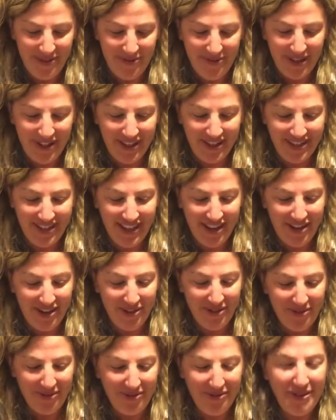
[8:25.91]
Because they
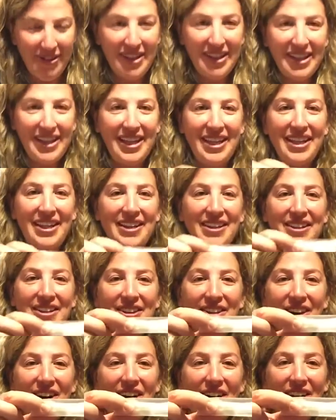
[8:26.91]
are really
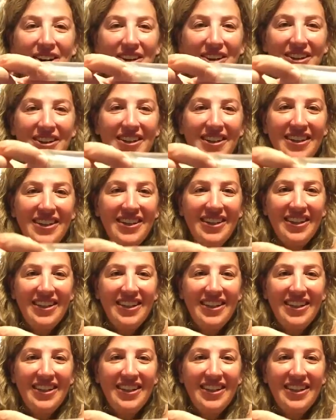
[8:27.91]
long.